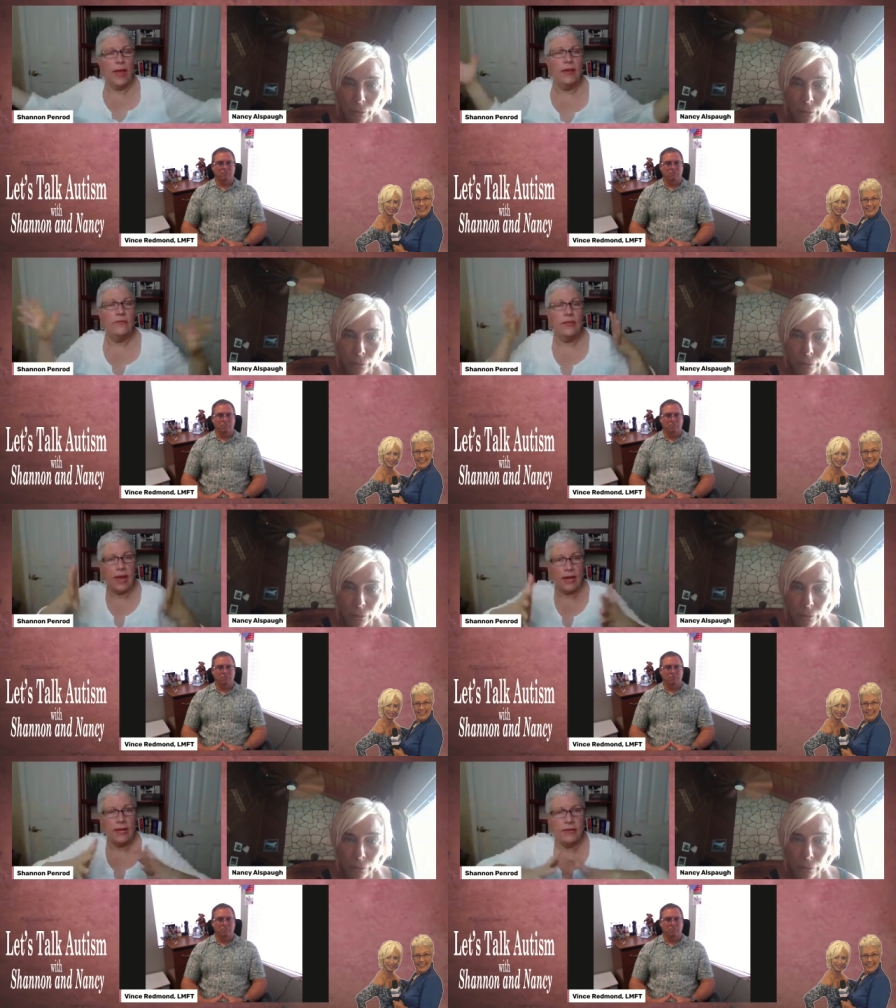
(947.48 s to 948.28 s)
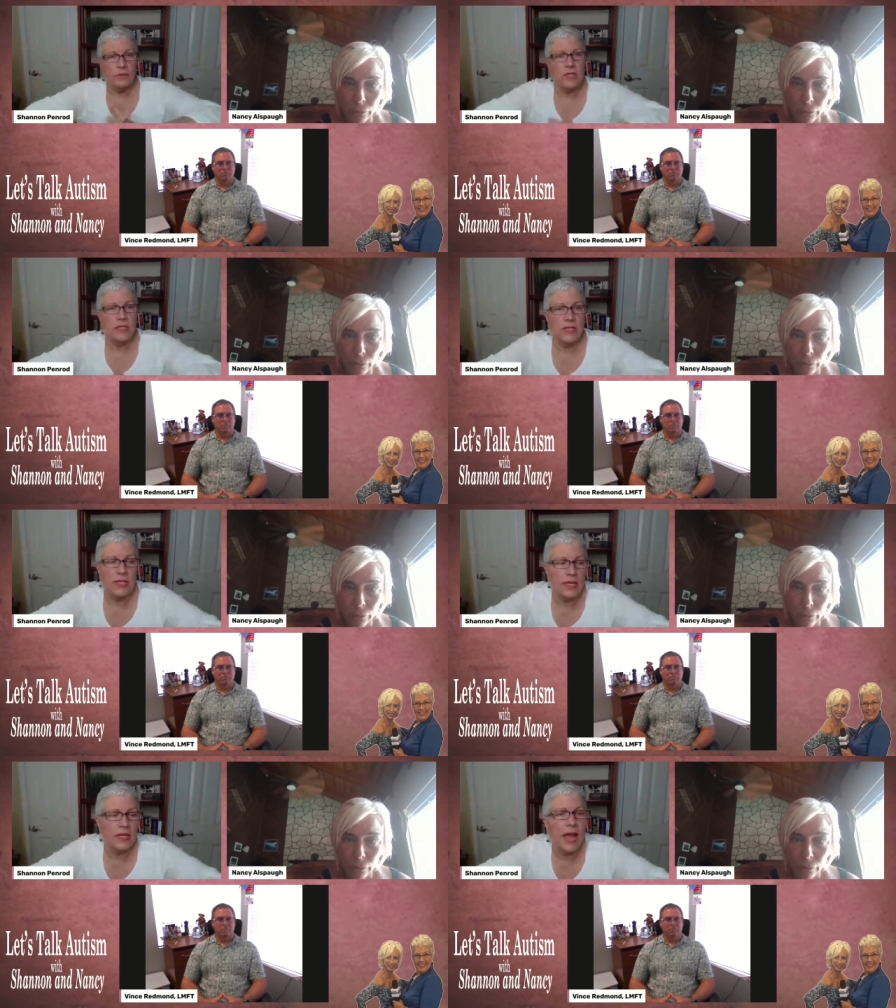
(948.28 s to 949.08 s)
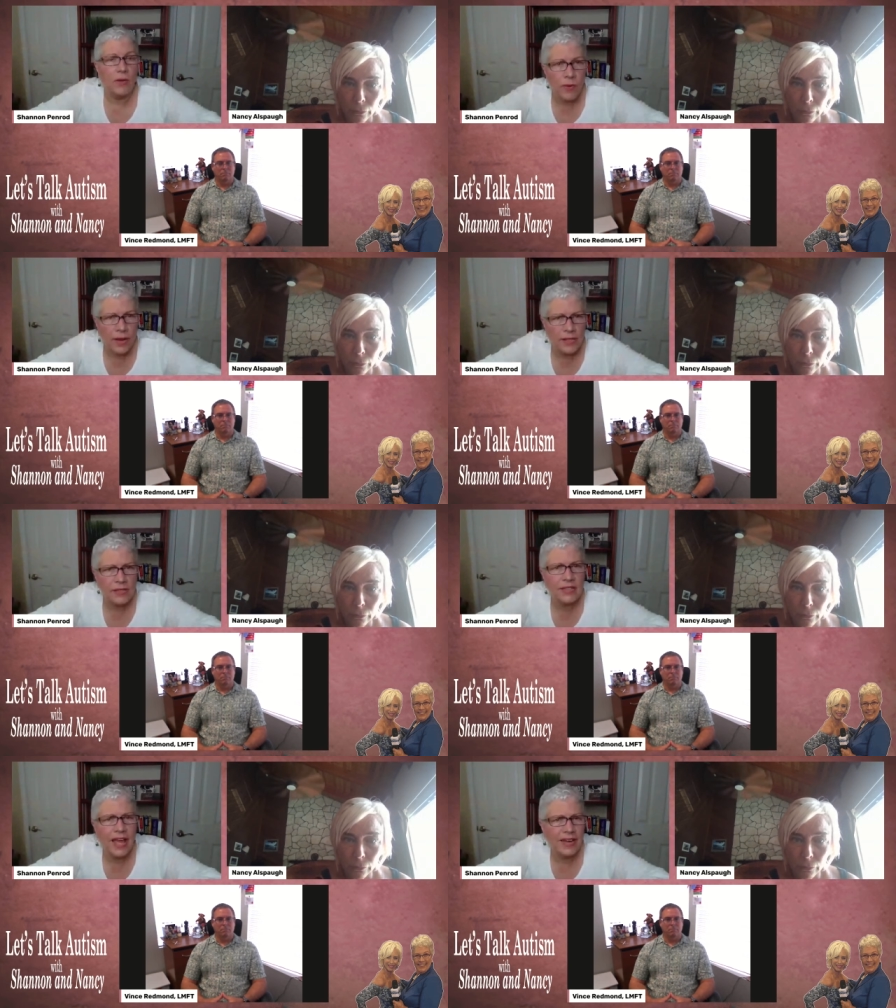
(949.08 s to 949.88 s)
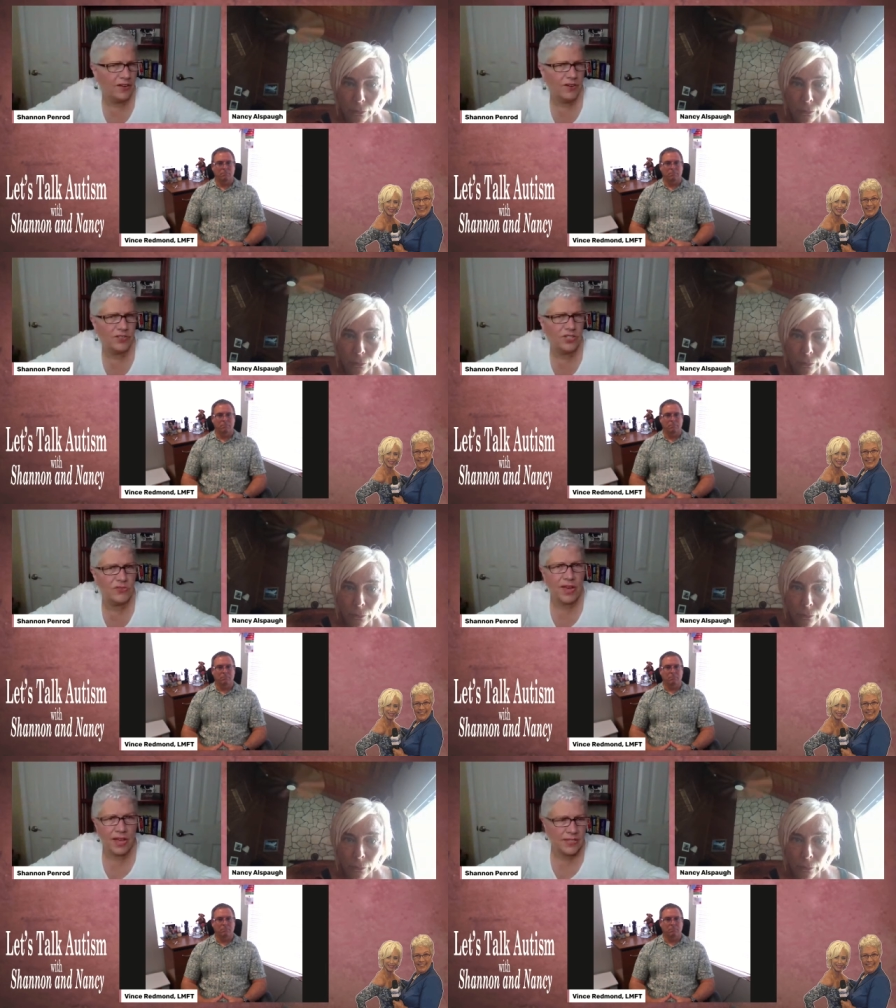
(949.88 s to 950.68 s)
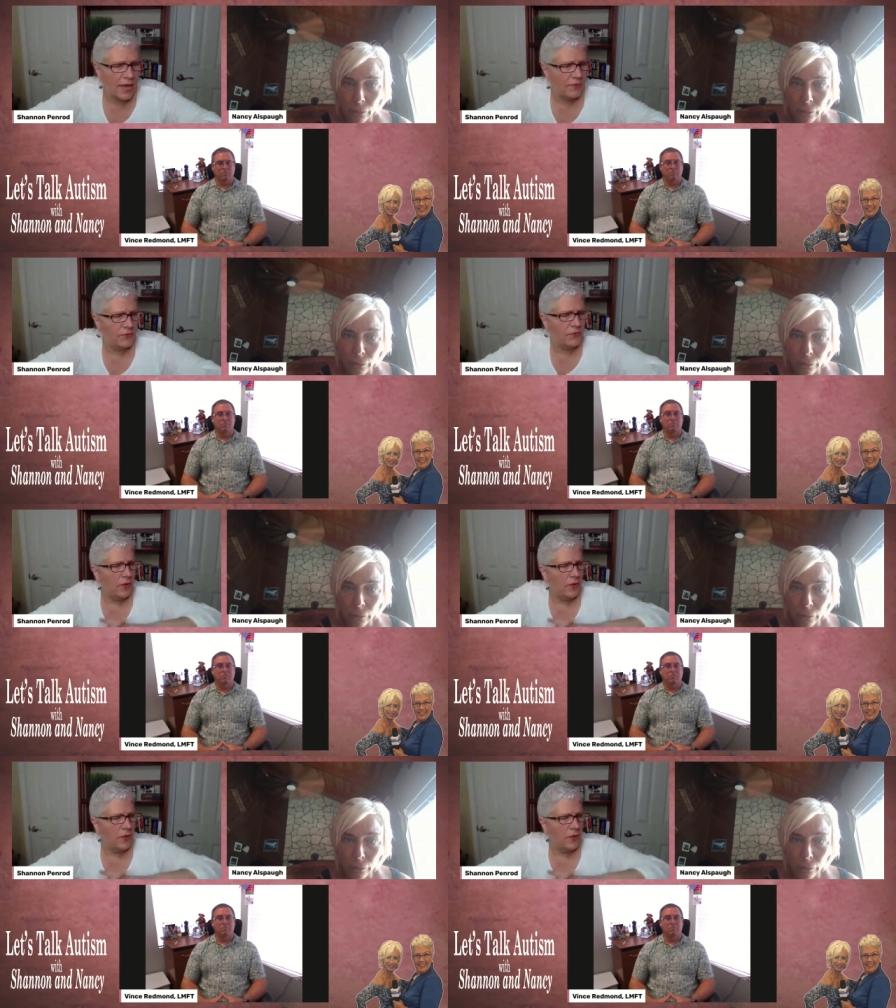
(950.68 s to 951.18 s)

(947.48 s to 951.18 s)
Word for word: of getting them to see it. I write a letter. Do you guys have?